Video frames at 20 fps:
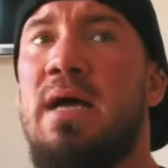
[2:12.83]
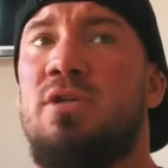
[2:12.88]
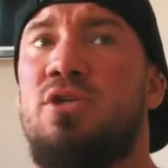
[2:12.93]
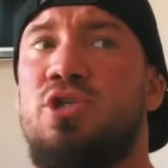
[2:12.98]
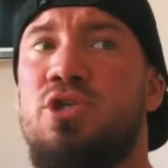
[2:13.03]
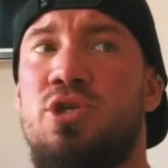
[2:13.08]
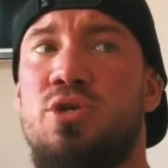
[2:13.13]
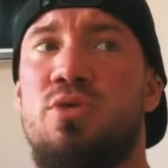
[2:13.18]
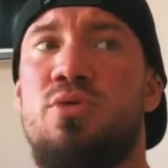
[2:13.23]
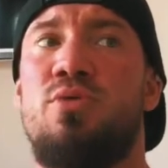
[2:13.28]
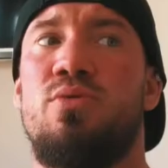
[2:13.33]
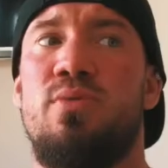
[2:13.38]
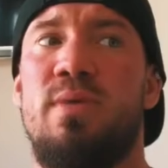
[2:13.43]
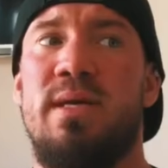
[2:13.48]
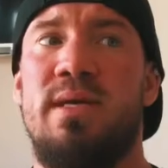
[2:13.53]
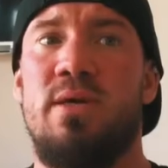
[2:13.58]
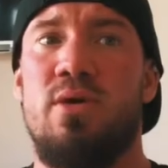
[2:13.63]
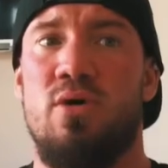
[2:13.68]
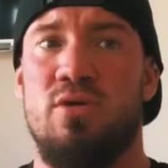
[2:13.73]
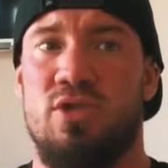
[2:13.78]
do we
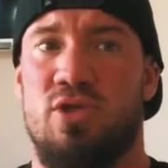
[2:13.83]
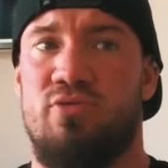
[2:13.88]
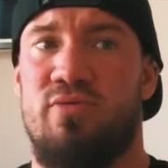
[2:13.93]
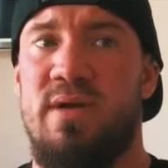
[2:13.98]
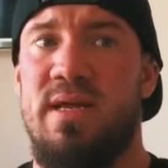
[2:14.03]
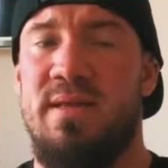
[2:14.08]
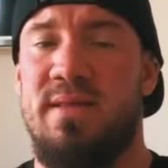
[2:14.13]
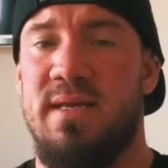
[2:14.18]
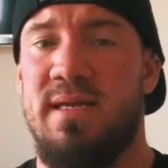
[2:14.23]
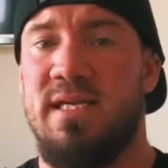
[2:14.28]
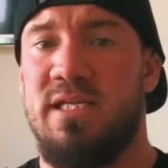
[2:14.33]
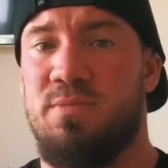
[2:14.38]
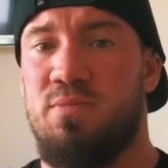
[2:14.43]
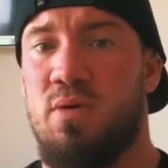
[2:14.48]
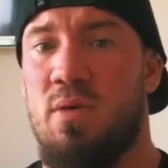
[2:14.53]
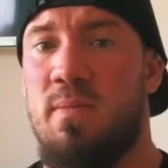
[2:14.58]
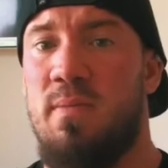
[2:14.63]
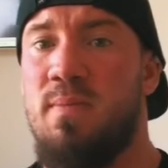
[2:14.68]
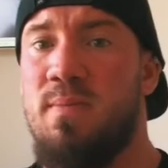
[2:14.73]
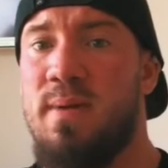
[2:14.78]
not agree that it's
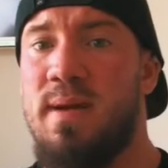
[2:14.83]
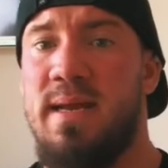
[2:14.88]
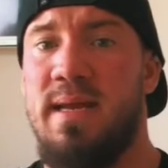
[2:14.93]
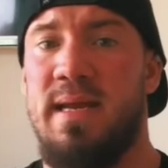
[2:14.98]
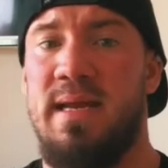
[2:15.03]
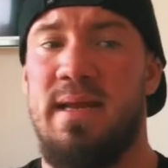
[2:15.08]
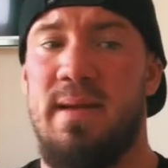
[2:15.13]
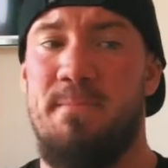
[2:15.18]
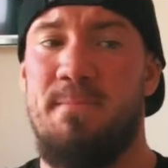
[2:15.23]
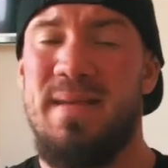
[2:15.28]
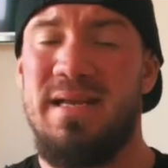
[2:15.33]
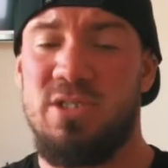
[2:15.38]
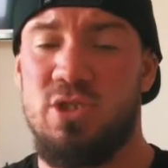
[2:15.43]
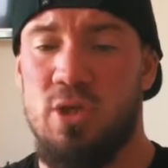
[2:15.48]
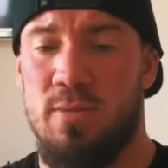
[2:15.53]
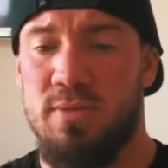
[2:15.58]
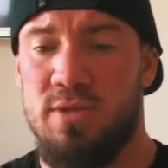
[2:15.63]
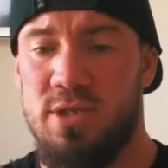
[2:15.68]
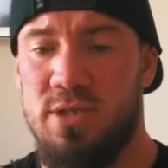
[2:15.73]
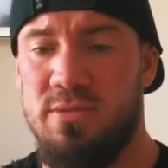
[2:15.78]
probably a missed
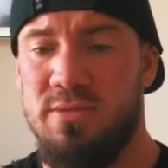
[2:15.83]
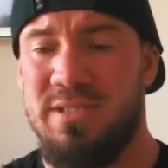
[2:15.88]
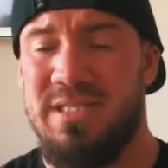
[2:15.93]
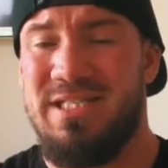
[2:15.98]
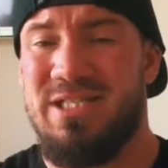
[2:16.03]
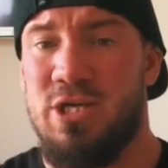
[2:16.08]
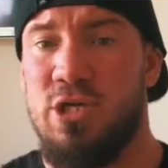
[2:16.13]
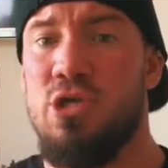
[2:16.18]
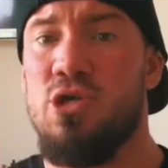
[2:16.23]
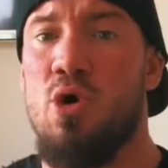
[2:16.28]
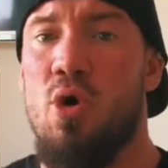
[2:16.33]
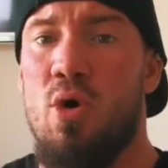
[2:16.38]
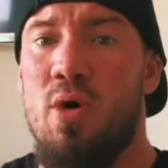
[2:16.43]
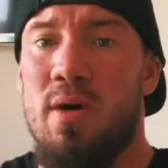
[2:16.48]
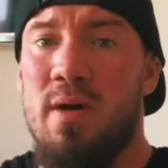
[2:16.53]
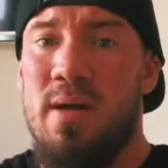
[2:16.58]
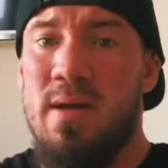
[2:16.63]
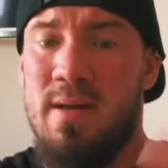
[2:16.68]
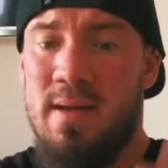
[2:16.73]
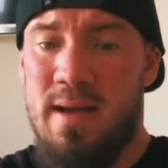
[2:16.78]
opportunity to
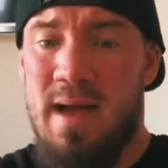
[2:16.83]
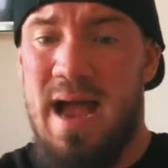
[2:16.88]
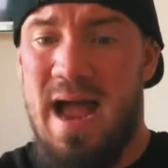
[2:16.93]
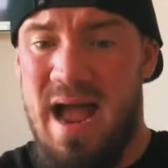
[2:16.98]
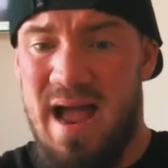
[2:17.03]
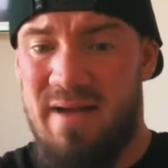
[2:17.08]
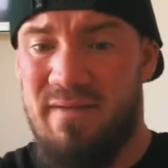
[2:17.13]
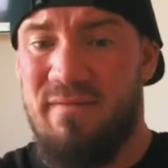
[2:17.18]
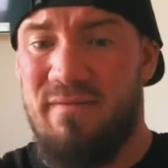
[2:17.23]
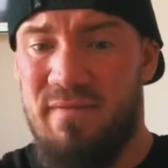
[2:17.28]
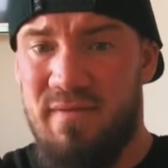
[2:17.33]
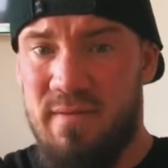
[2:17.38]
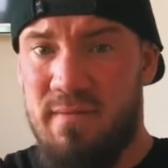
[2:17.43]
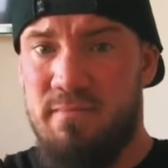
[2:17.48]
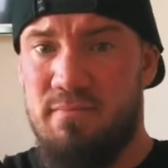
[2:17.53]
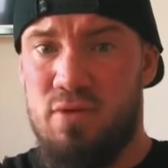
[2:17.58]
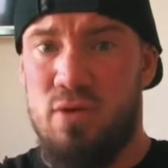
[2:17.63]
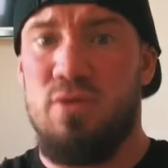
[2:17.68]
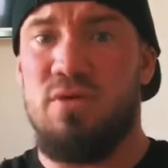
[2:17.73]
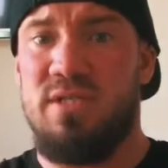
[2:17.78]
not have
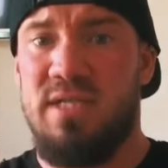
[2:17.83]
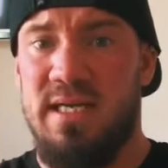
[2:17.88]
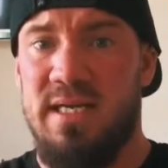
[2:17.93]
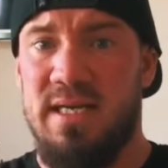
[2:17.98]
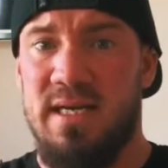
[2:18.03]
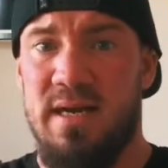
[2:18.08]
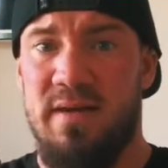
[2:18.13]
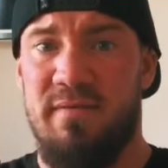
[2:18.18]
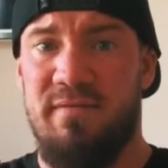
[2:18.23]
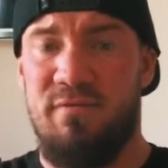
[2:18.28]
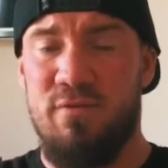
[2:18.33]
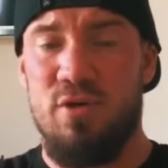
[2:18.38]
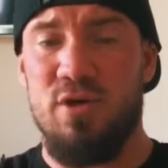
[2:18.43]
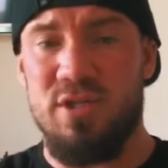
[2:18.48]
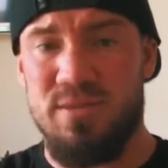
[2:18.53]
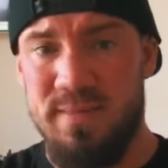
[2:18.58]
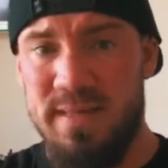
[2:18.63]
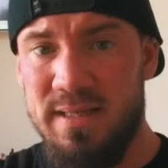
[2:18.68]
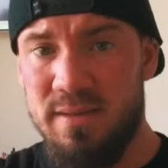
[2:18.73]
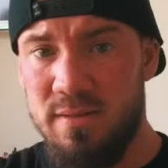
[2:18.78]
protein in our
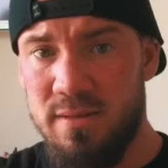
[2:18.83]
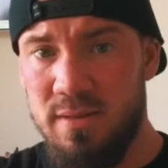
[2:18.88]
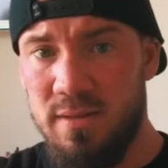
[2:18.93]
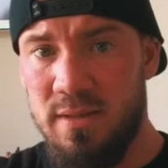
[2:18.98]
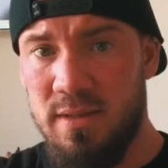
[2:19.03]
first meal?